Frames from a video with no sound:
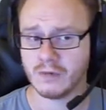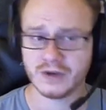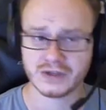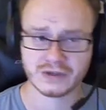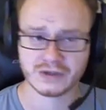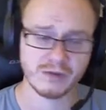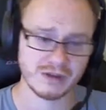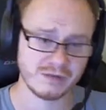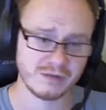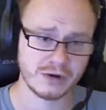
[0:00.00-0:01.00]
We start
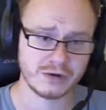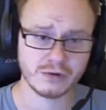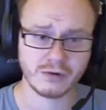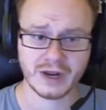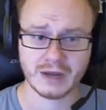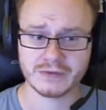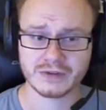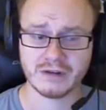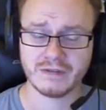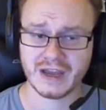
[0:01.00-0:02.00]
with the 42
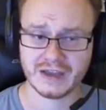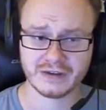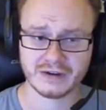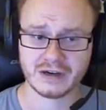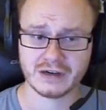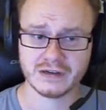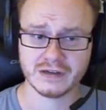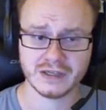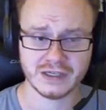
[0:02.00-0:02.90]
grams of ethanol,